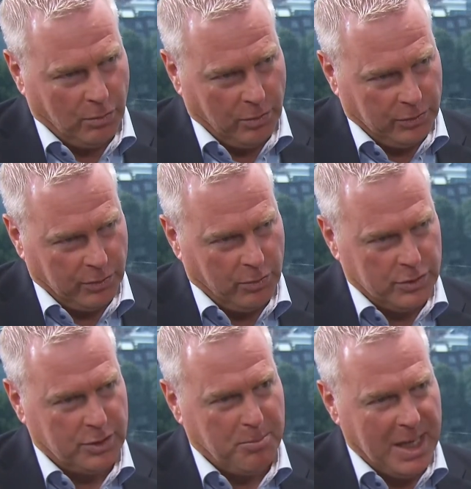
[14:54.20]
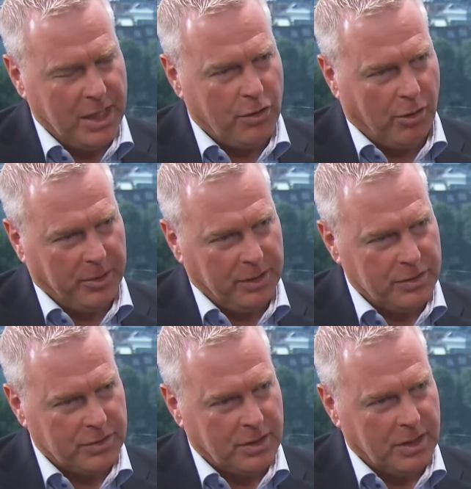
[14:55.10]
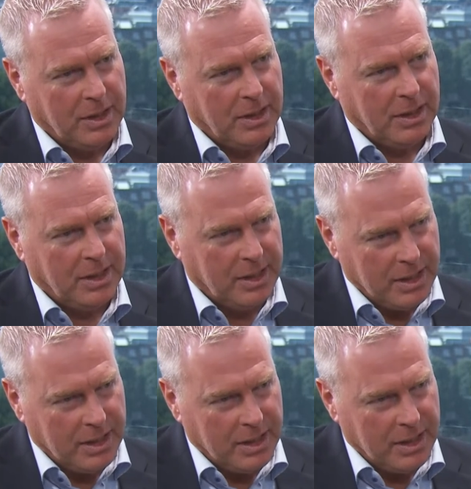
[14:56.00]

towards male dominance. It